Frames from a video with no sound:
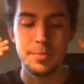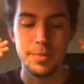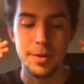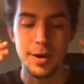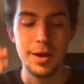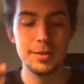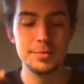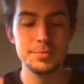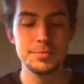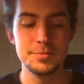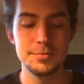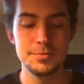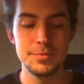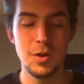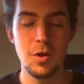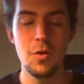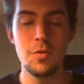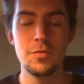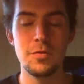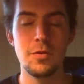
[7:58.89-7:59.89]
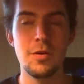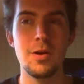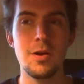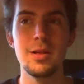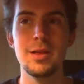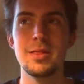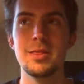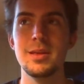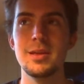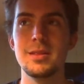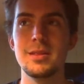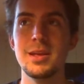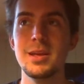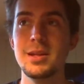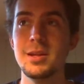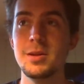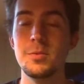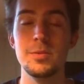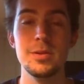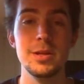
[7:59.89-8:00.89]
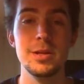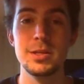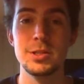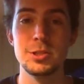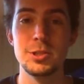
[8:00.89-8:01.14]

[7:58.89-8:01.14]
But overall, I think he did a really good